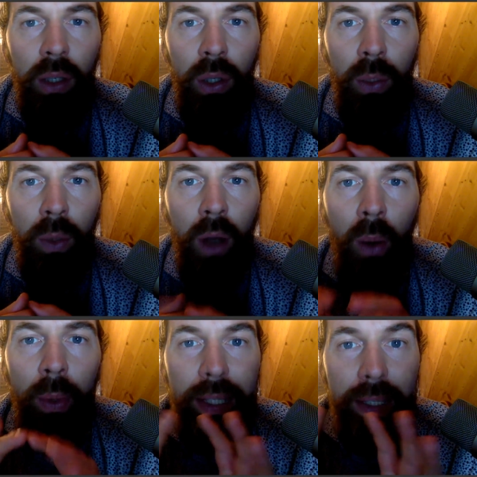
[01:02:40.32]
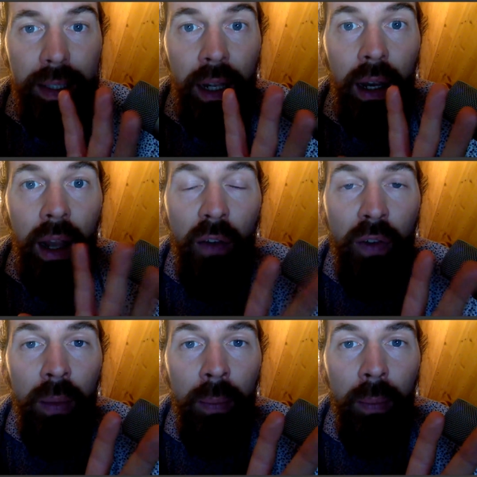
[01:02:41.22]
you will always still love
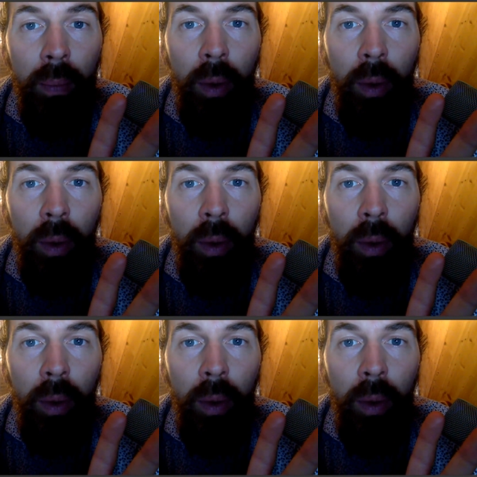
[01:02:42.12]
him,